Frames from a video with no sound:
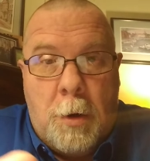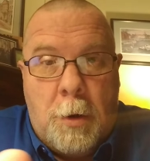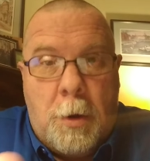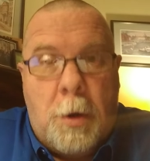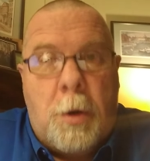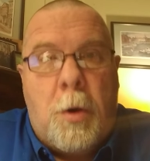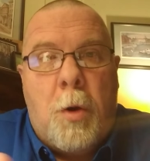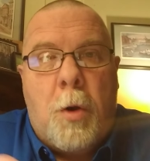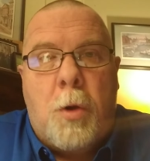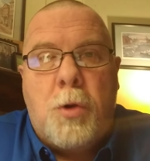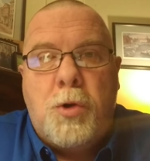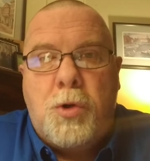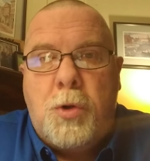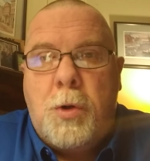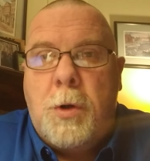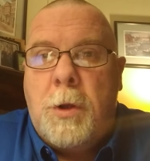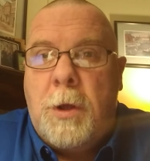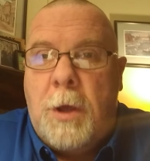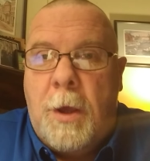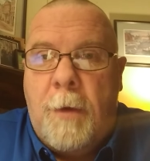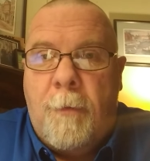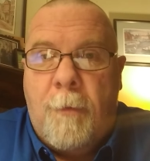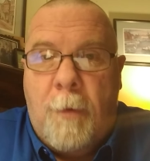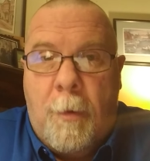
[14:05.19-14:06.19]
to cause you to
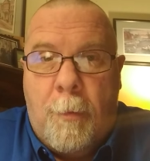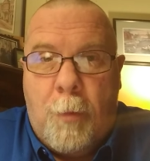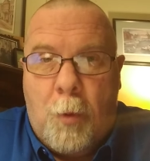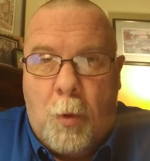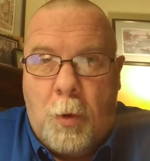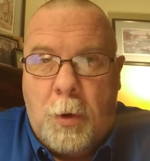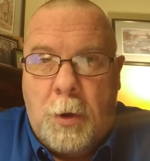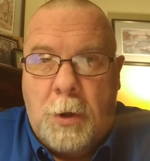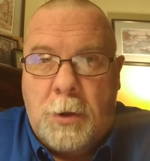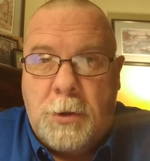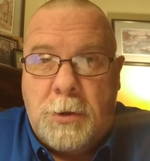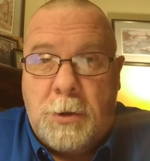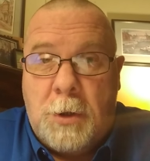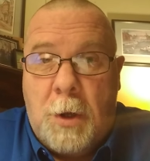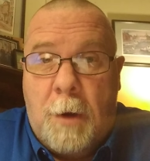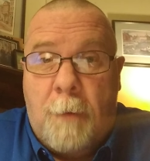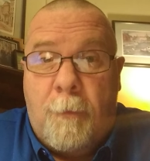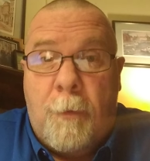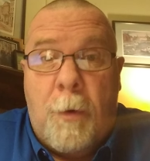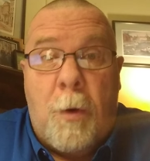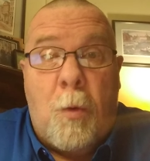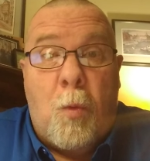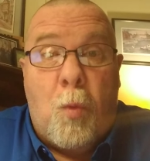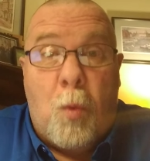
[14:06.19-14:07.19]
give up on this stuff
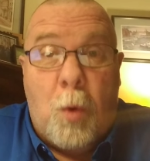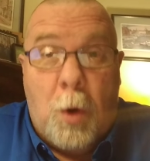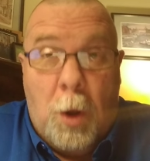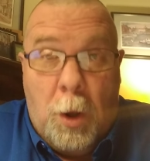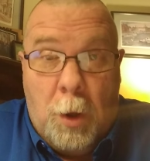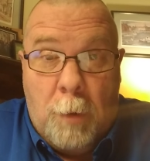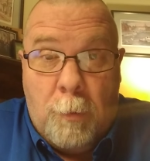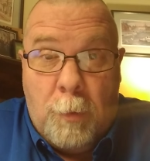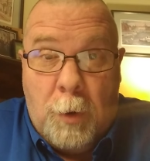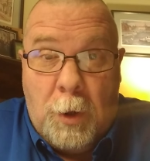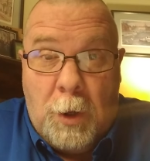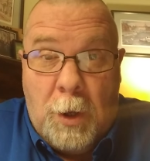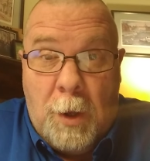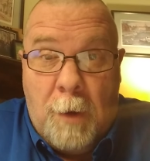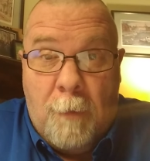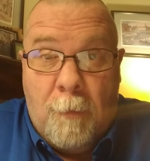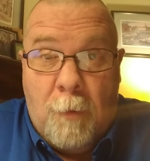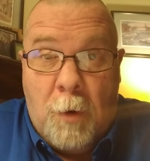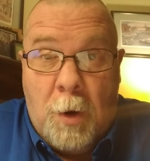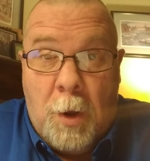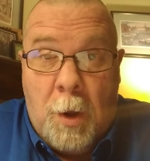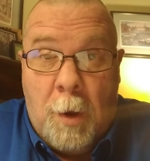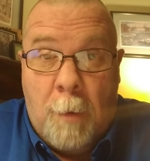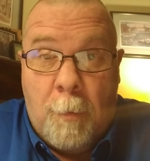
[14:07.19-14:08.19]
and really be
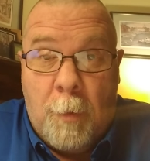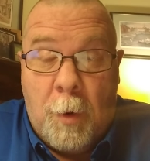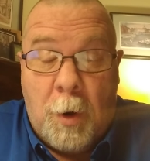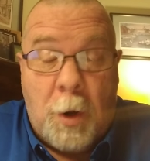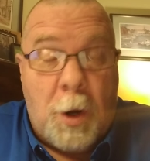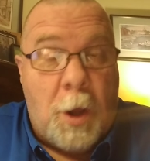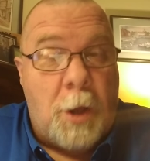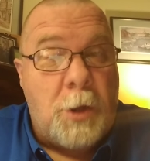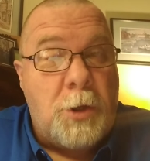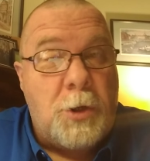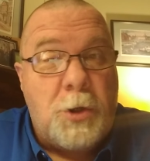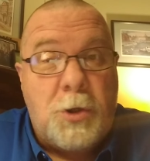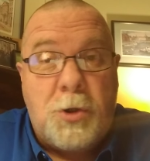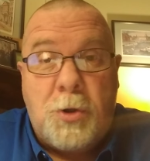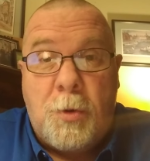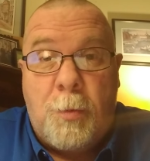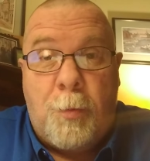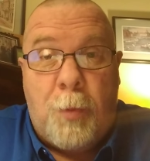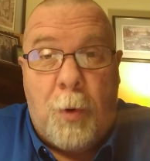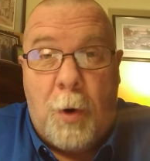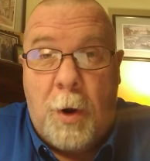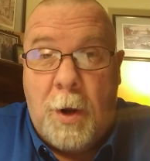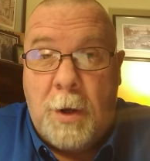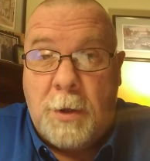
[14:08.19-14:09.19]
giving up, not just
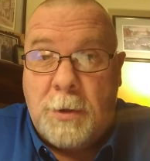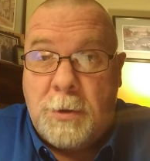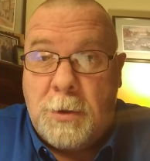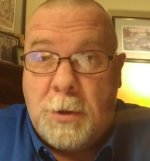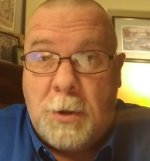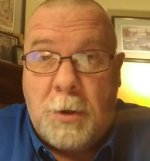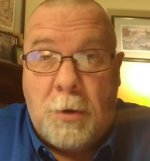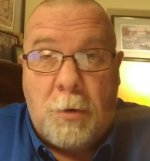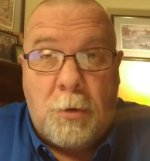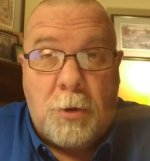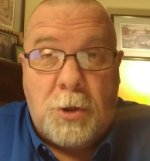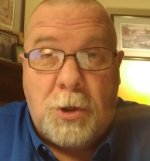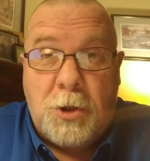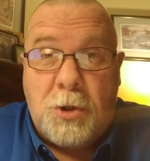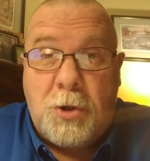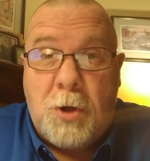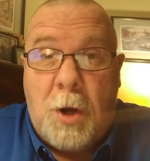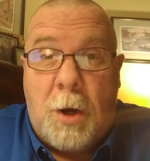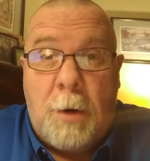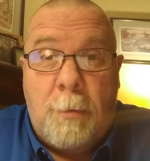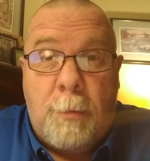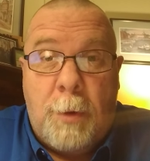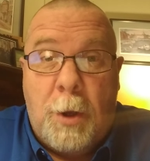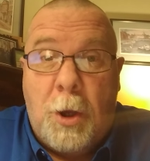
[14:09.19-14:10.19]
suppress it or just
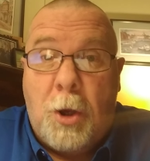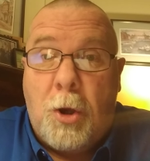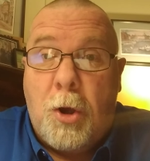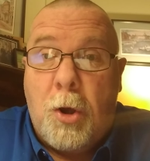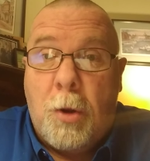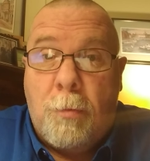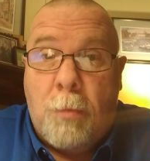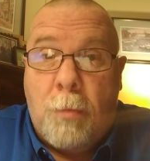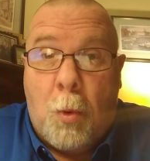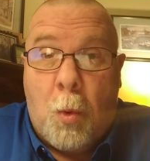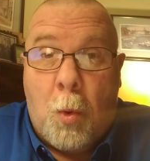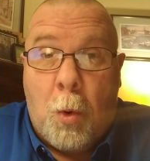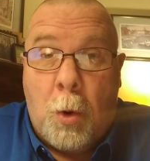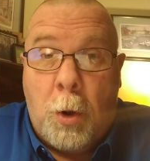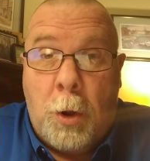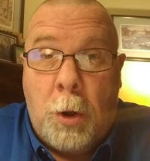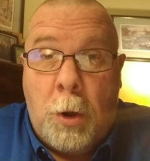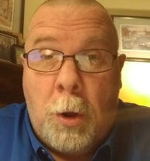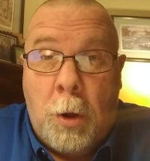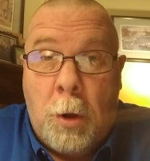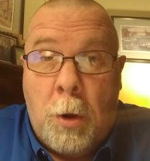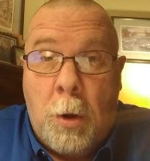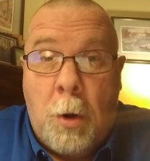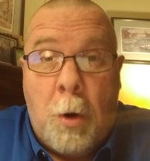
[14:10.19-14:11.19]
try to be a good boy
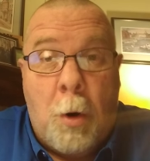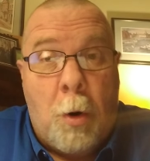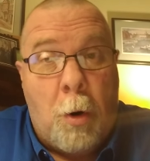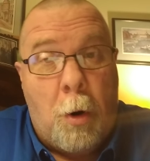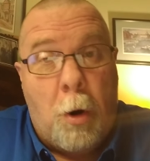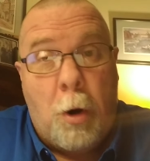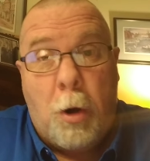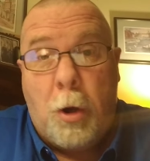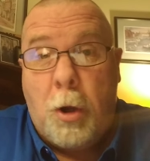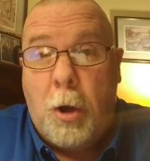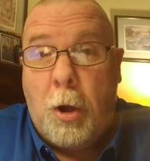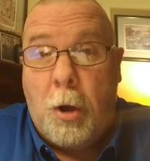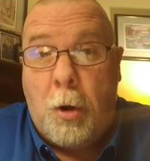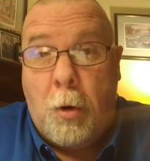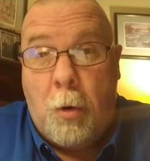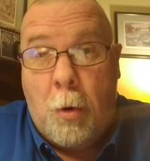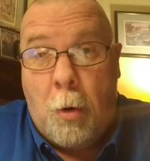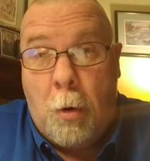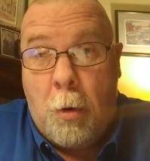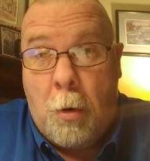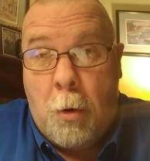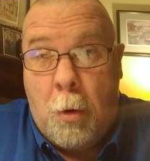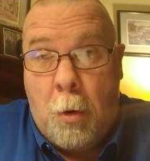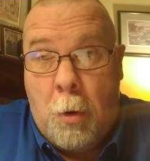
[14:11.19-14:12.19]
or a good
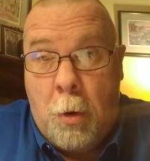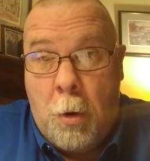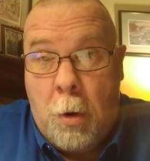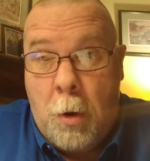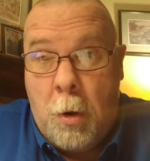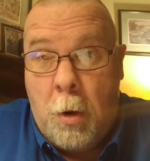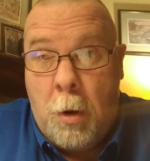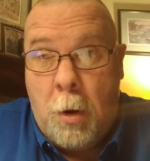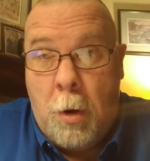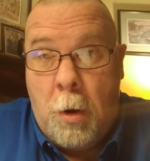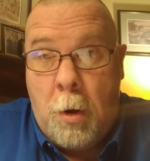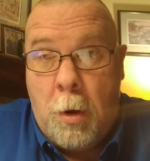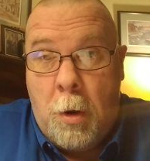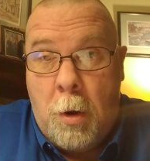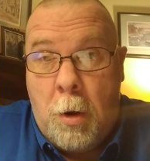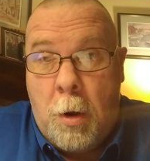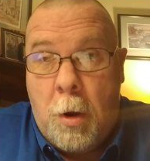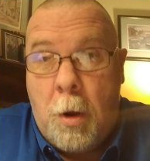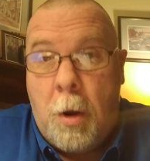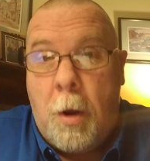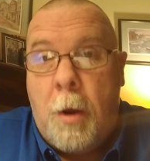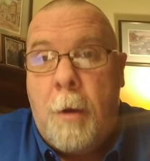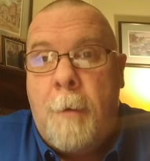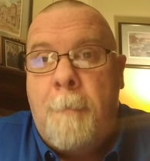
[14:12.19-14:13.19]
girl,
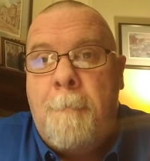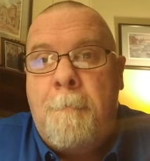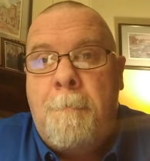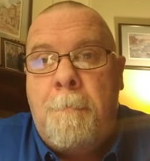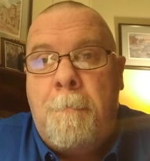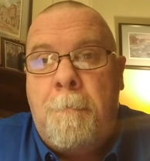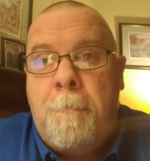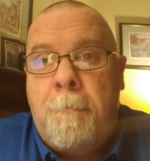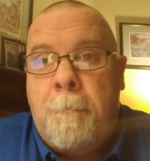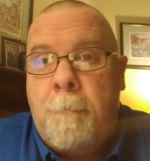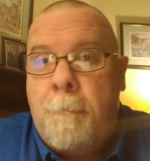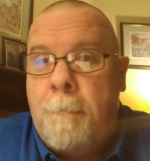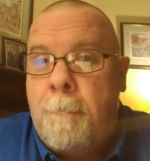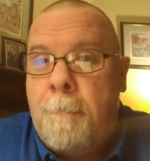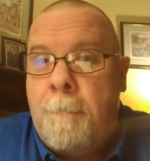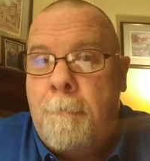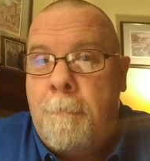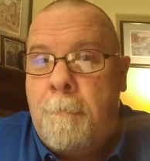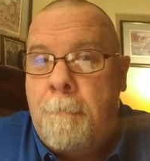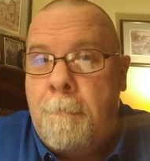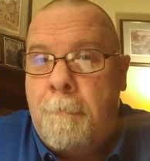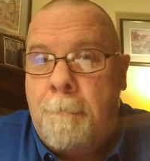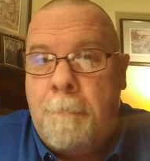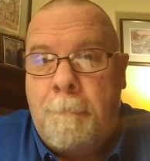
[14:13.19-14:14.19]
huh?
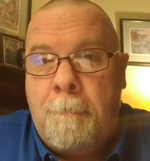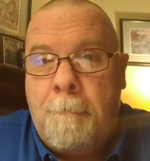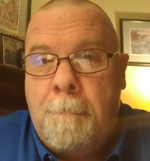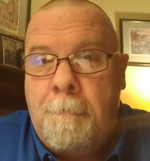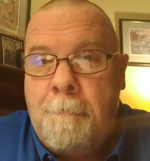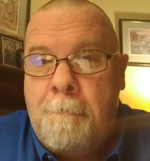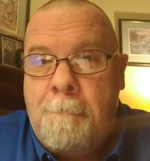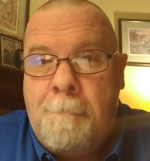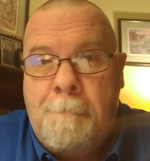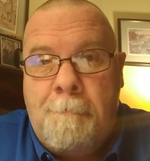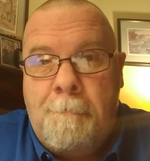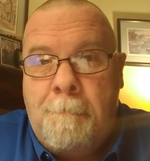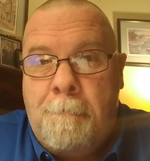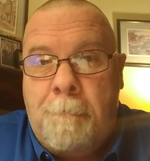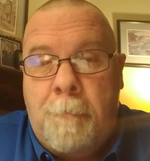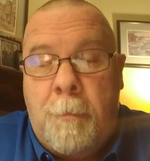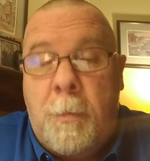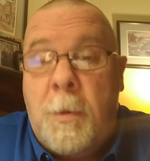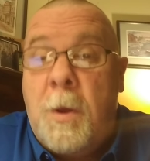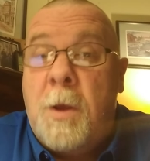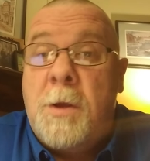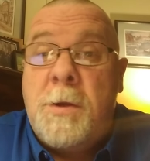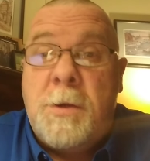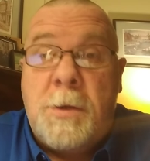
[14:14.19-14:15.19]
Mm-mm.
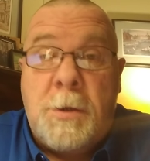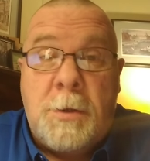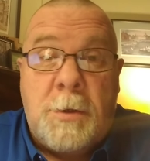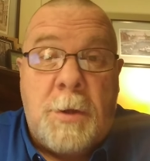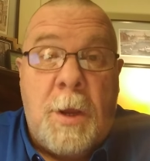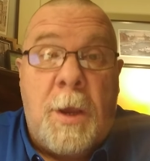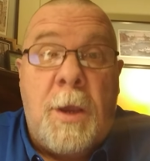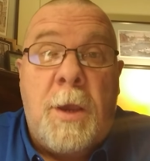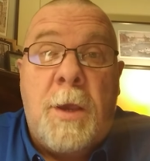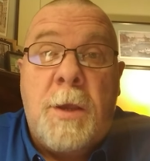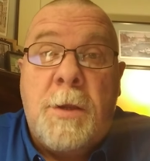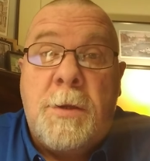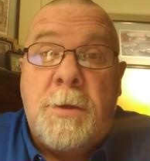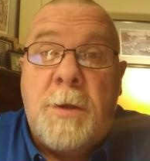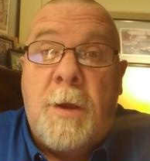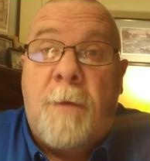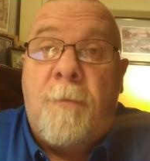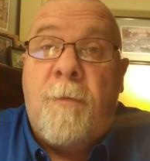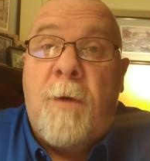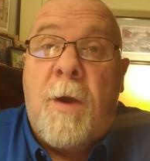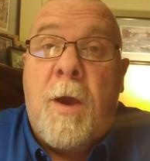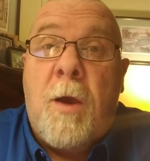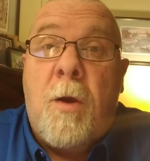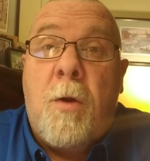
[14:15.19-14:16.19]
This is taking
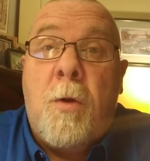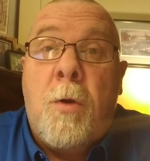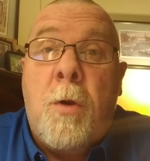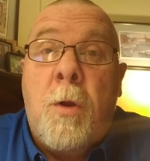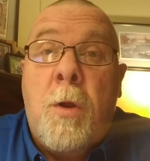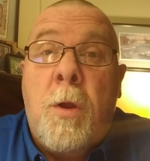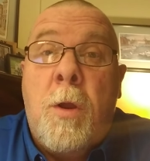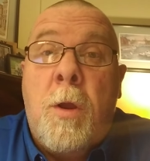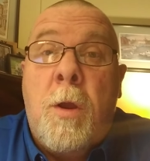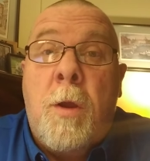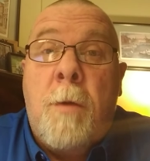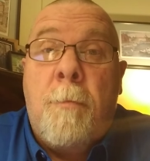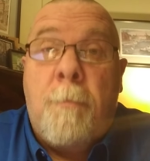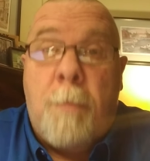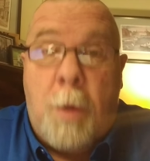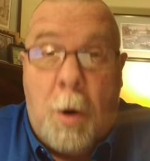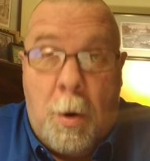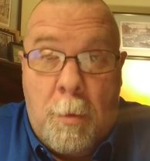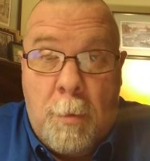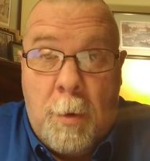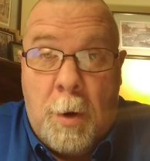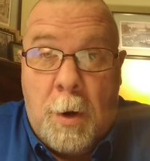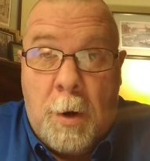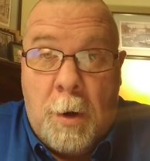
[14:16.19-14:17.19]
stuff out
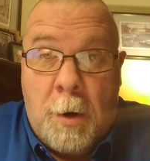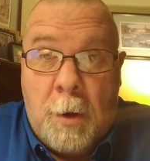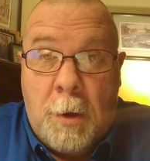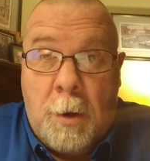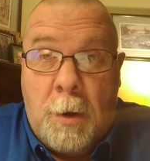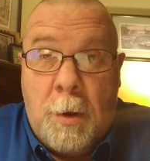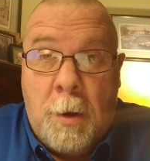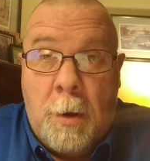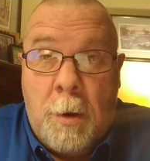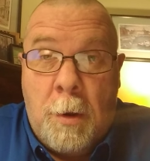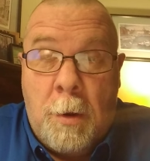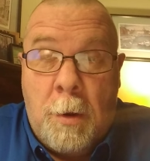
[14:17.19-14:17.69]
permanently.